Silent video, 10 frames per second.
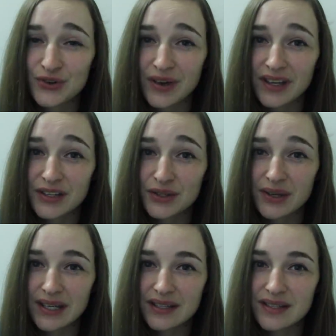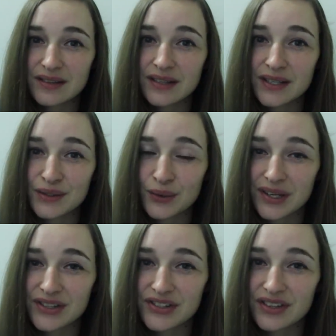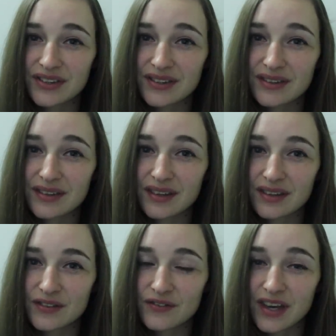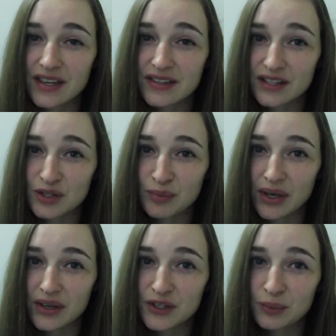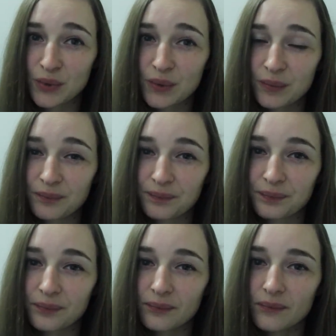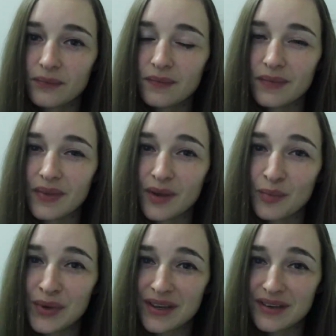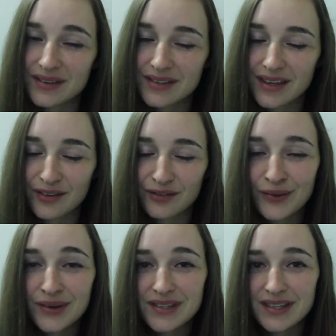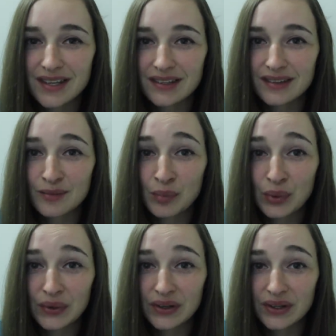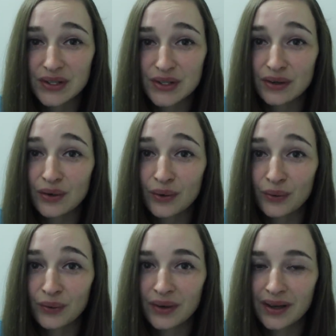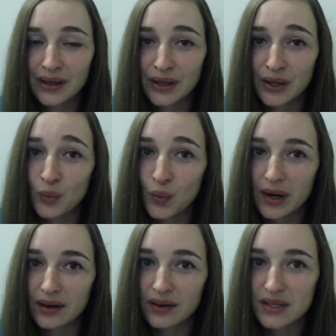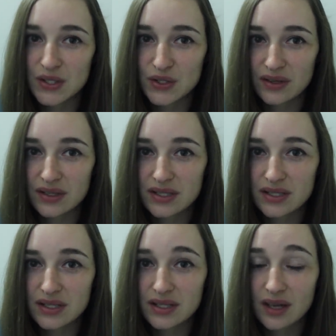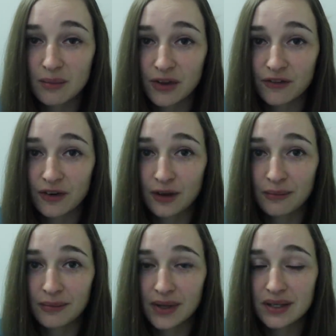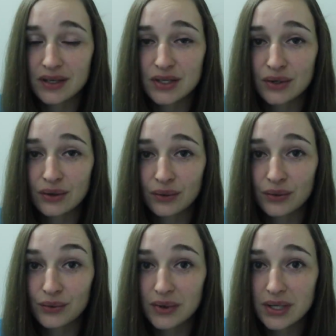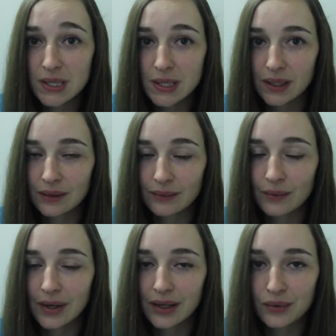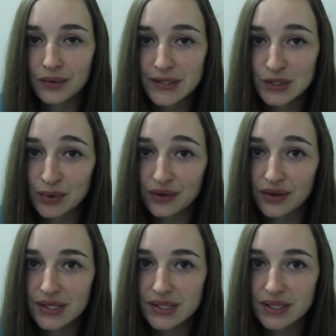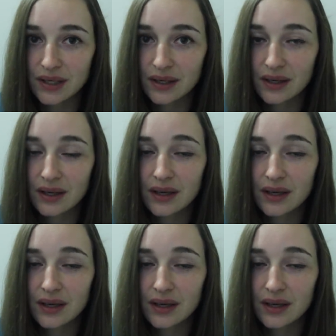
try to answer these questions as fast as possible, because I've noticed that it's important to know where the stress is coming from, and that you know the reason why you're experiencing